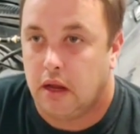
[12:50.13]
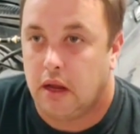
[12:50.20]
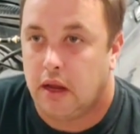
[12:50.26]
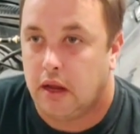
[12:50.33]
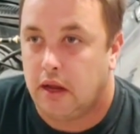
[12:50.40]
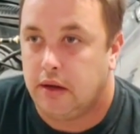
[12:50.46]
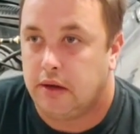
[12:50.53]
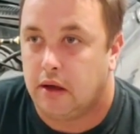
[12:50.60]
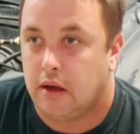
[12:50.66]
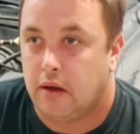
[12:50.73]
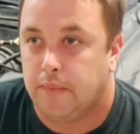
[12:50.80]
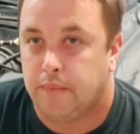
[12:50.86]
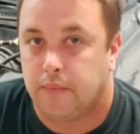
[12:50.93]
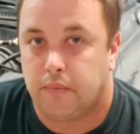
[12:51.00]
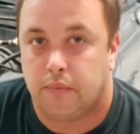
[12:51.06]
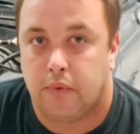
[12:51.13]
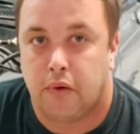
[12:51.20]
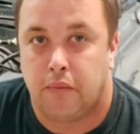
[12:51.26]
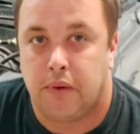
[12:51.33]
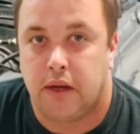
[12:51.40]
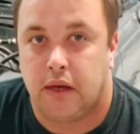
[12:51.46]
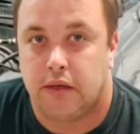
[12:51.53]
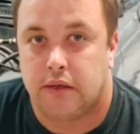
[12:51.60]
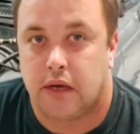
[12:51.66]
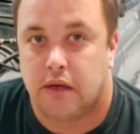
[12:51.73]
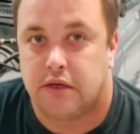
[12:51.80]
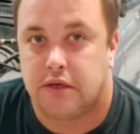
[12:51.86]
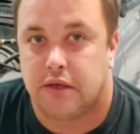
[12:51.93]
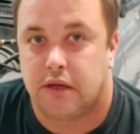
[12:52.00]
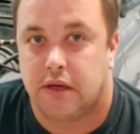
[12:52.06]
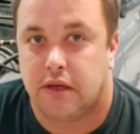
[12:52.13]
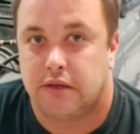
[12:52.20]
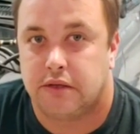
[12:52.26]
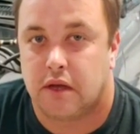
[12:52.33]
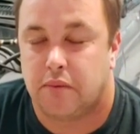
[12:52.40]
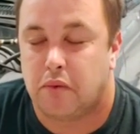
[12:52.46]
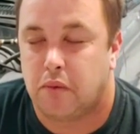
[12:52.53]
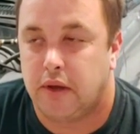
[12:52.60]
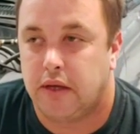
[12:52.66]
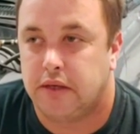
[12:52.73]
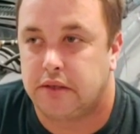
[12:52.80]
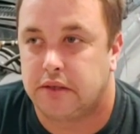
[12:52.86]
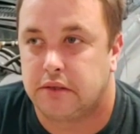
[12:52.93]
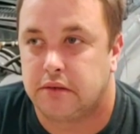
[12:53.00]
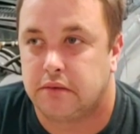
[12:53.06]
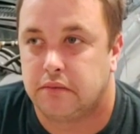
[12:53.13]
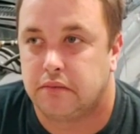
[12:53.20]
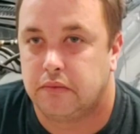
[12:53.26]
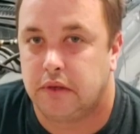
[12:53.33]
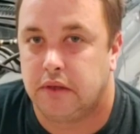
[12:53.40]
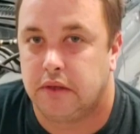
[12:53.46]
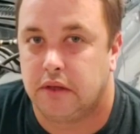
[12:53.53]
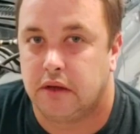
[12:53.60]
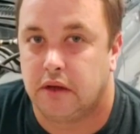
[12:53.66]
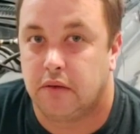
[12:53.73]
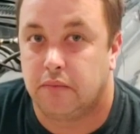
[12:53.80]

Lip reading: and I'll be in touch in the next couple of weeks with